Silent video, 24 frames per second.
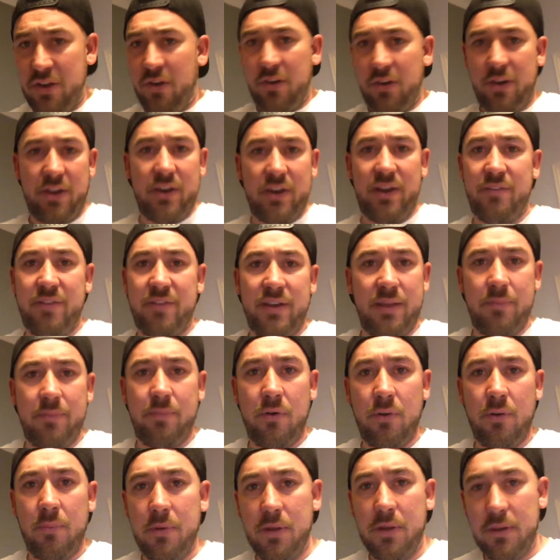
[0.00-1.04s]
not going to have any
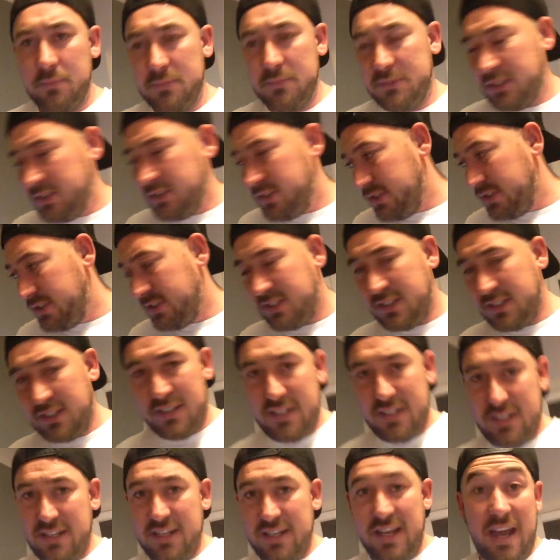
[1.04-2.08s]
problems. And just
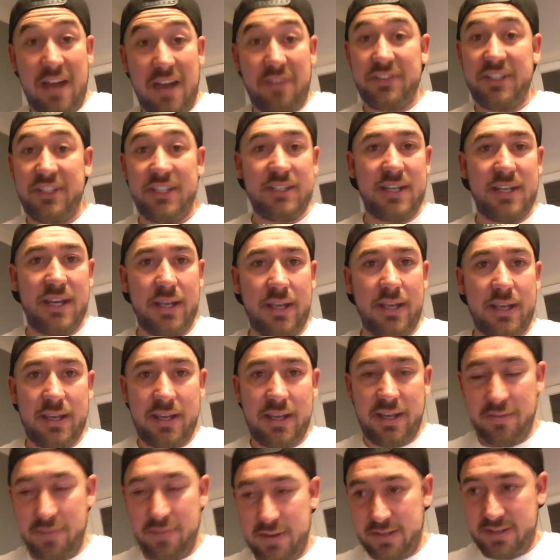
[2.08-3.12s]
let after your tank,
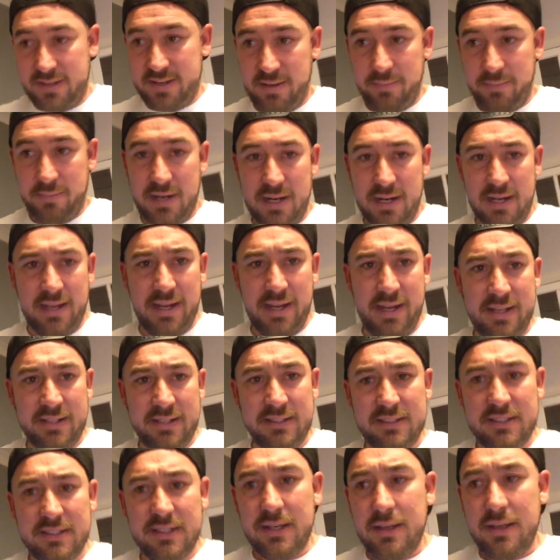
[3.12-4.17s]
give it deep
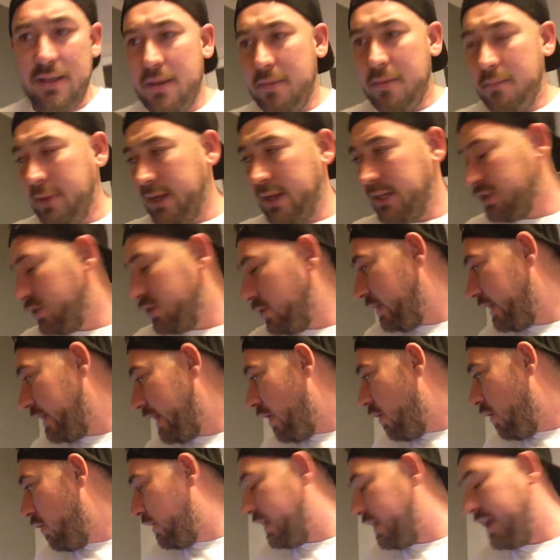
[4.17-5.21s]
cleans, make sure you
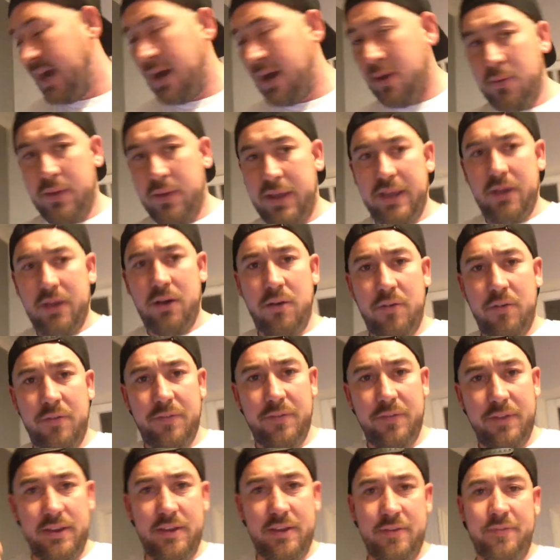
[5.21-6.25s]
get all the algae
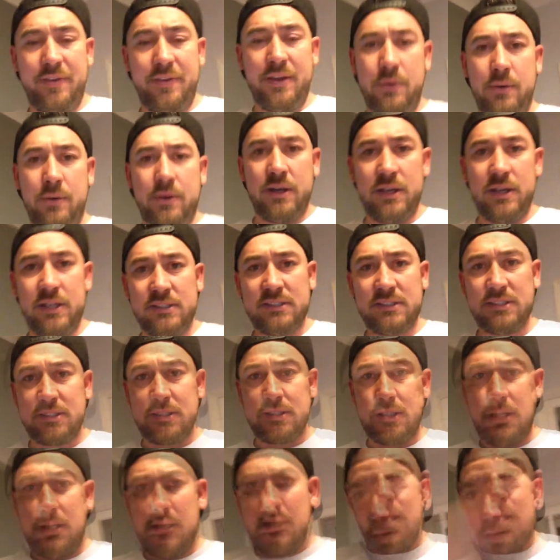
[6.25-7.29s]
off your
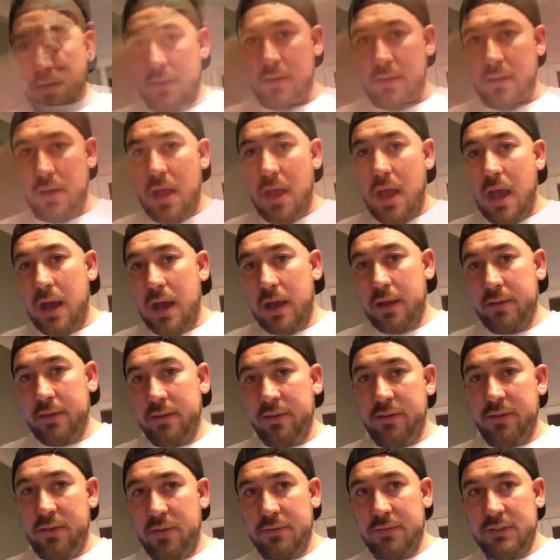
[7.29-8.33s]
filters.
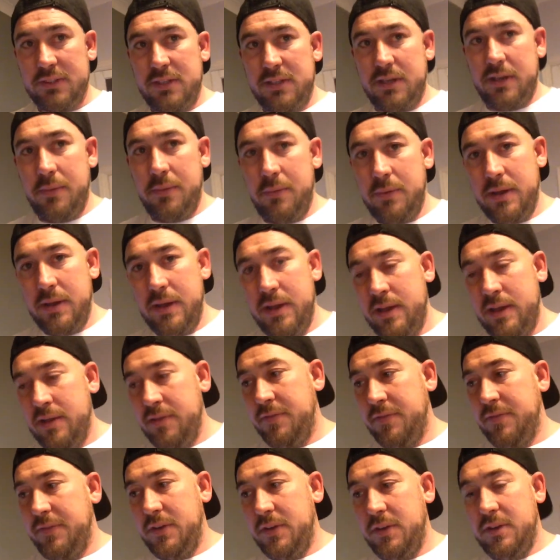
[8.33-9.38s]
And obviously
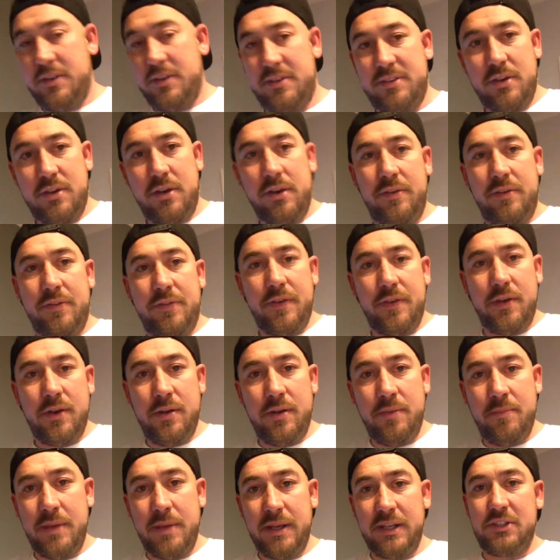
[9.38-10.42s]
with your
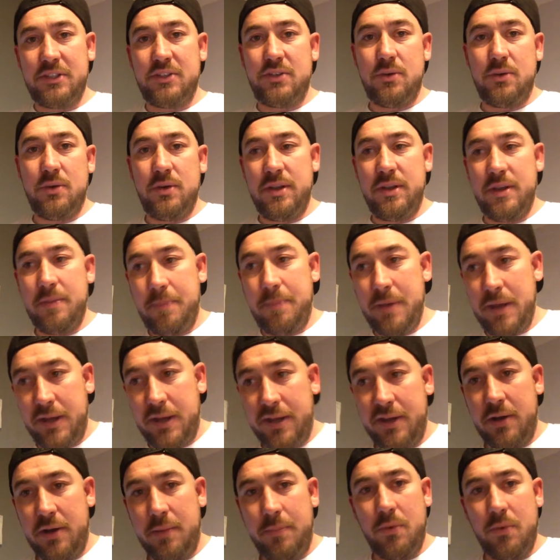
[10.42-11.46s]
siphon, make sure you're
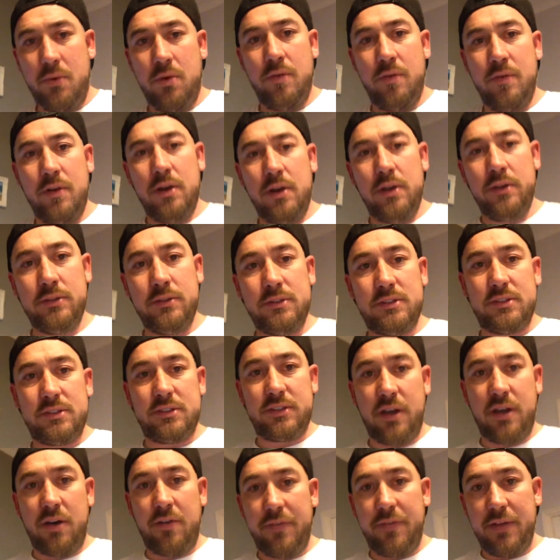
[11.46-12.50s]
picking up all the loose
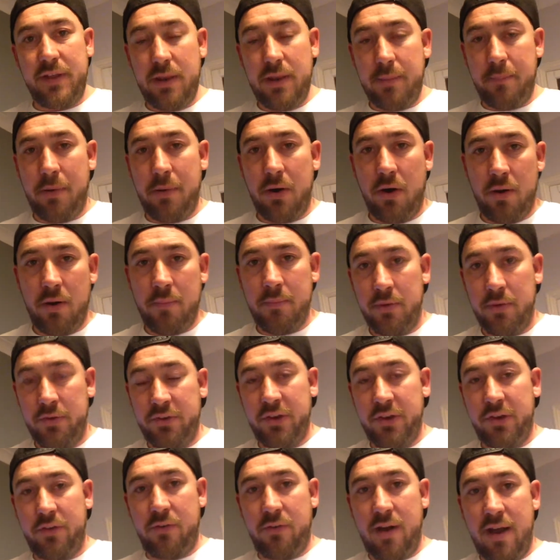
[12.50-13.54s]
stuff at the bottom on
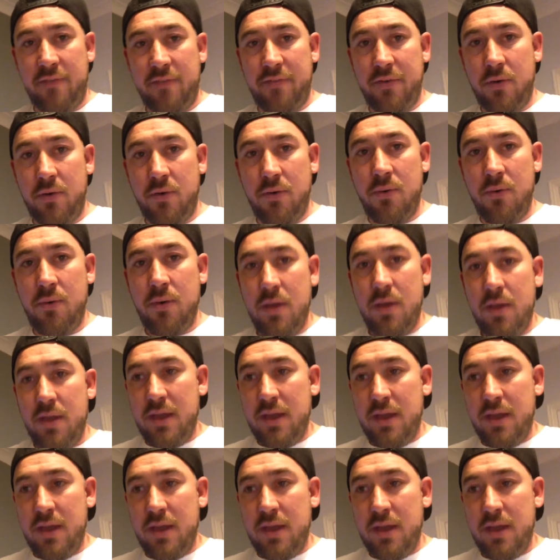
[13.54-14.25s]
your gravel,